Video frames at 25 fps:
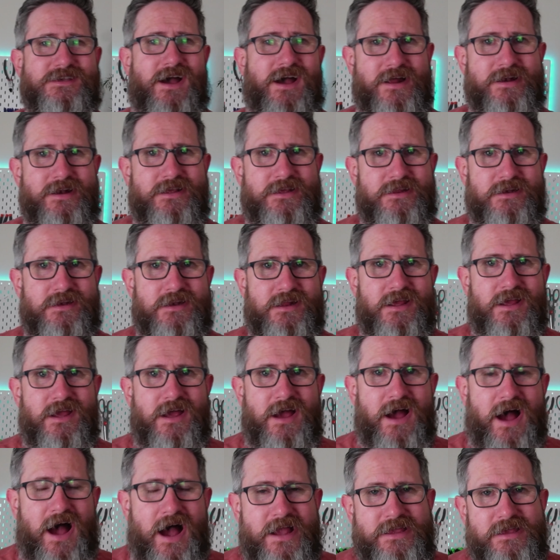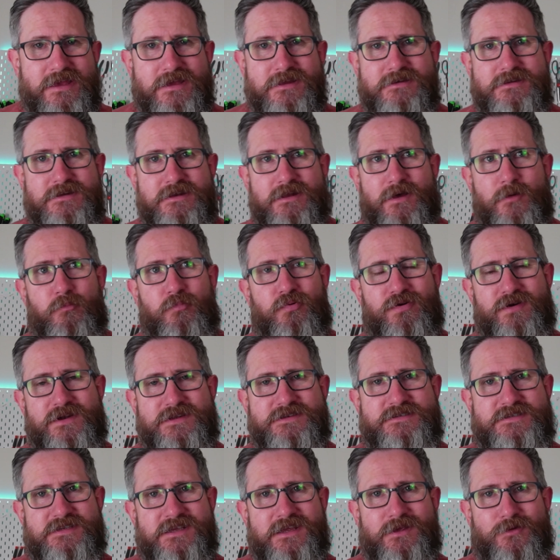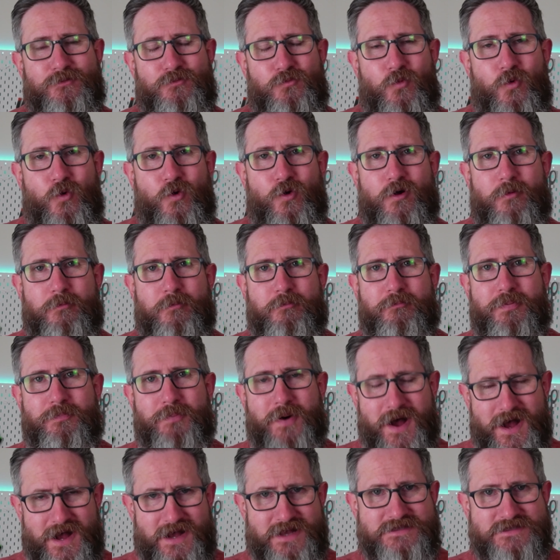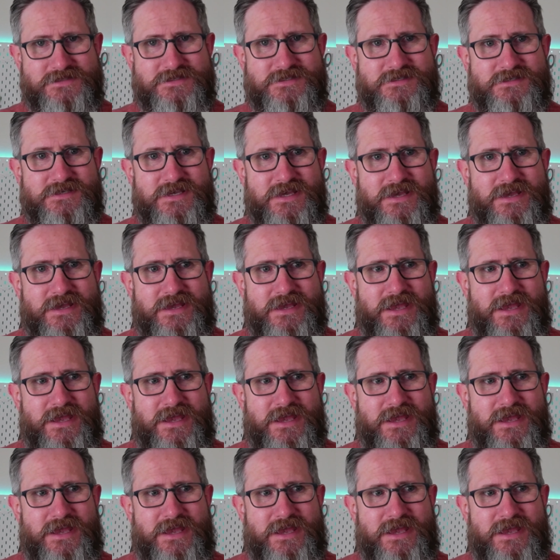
got it, I ended up printing more pots